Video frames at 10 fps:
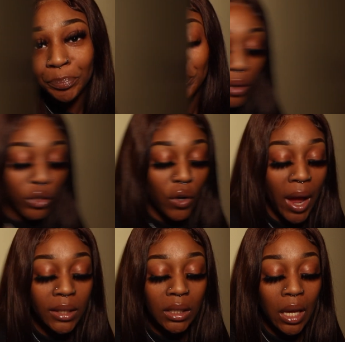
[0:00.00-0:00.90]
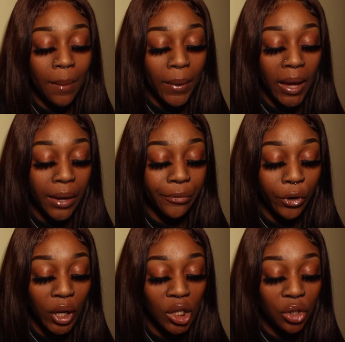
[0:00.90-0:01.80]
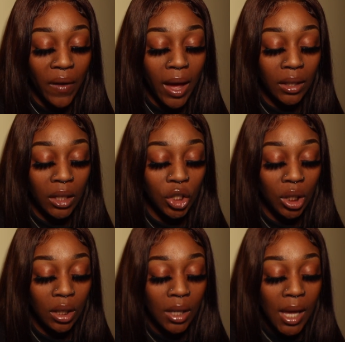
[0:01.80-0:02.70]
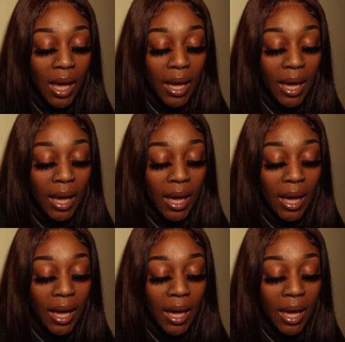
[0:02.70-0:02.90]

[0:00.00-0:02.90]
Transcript: When trying to get paid for each violation,